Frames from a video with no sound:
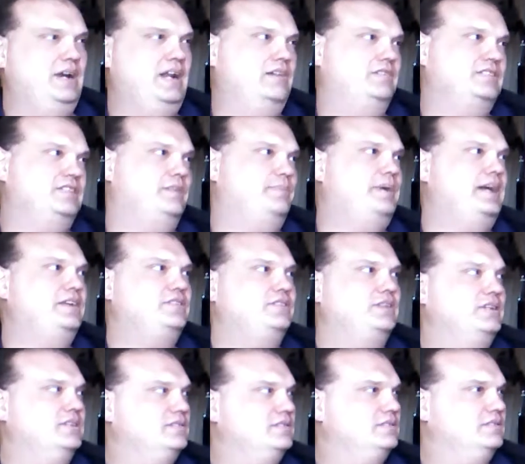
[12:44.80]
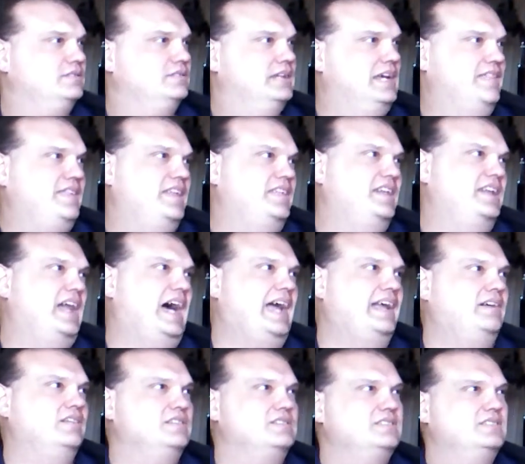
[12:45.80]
Raiders and the Patriots. And then the Niners.